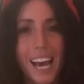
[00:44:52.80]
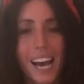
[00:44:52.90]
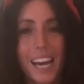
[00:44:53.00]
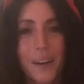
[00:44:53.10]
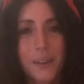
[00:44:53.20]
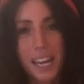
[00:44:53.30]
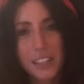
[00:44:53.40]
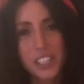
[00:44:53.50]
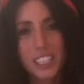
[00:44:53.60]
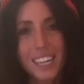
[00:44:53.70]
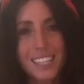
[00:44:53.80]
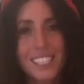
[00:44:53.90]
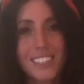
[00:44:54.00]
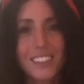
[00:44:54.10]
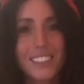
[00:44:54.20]
and I'll catch you guys
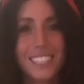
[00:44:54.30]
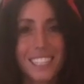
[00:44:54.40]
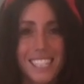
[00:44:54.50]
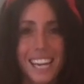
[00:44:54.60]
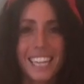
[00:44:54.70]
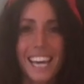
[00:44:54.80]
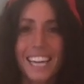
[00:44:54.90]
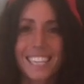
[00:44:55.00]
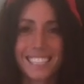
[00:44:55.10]
soon. Take care.